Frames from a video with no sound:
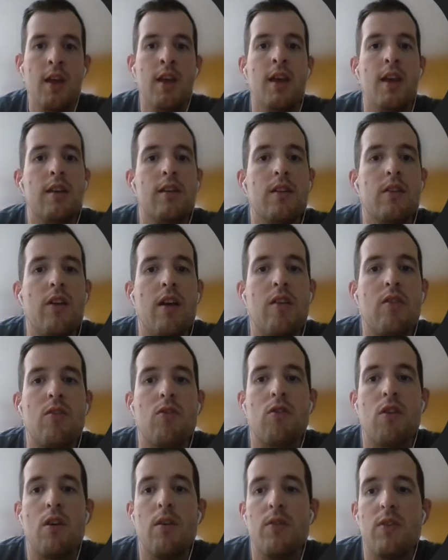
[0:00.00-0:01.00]
and delays in
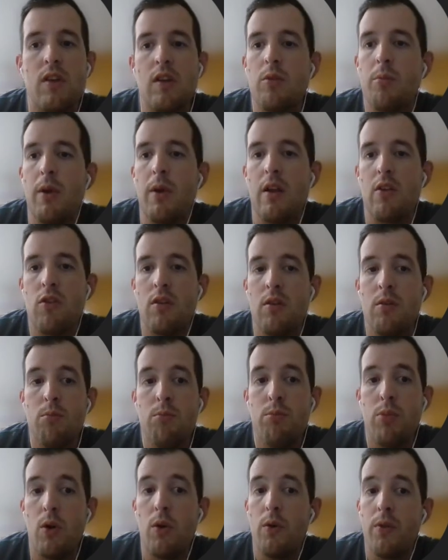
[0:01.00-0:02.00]
service expansion,
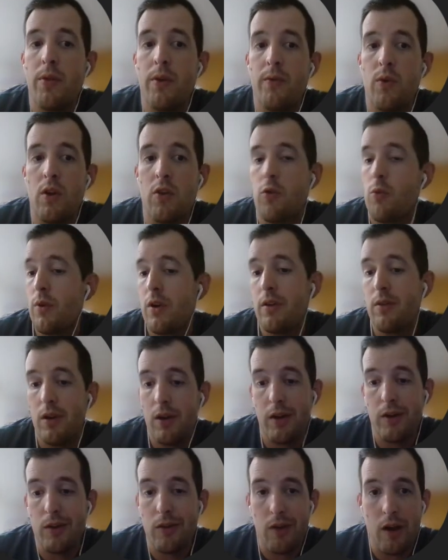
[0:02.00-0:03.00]
both of which were
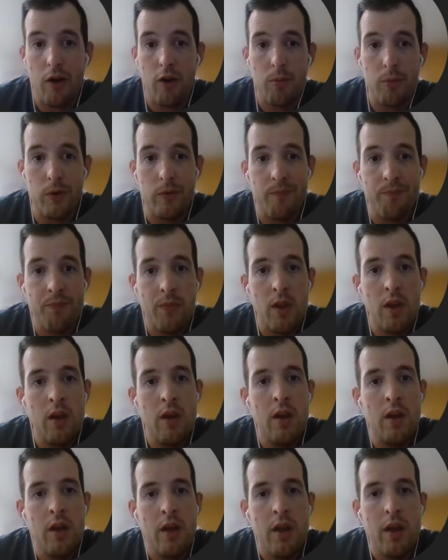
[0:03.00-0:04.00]
undesirable.
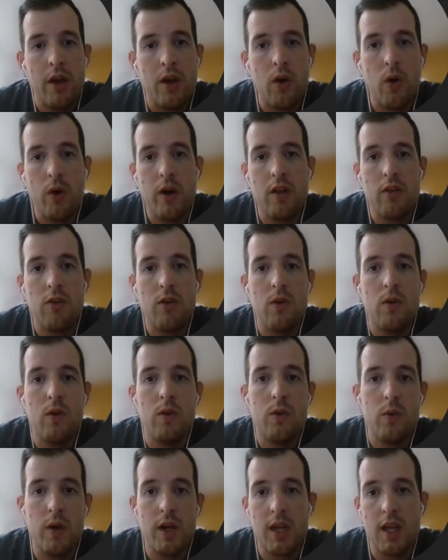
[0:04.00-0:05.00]
According to
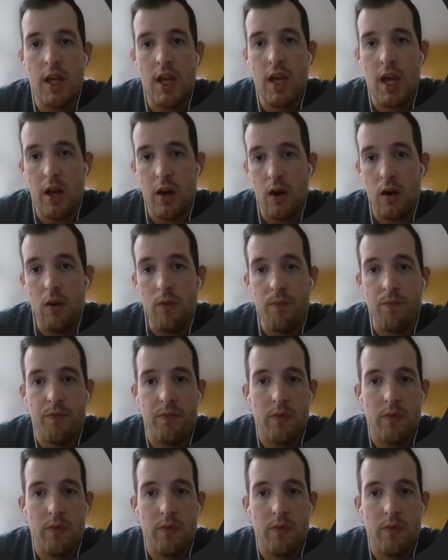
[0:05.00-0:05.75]
Lewicki et al.,